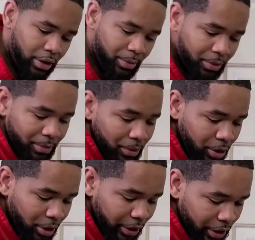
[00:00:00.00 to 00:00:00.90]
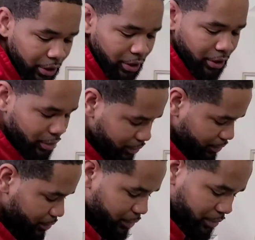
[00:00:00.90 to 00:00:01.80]
you put ball in.
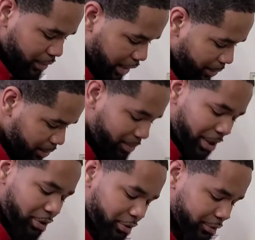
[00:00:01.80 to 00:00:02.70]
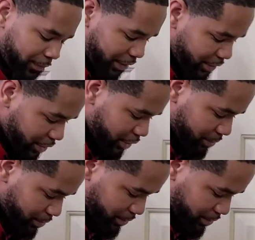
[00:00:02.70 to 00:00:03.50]
I put my hose facing up,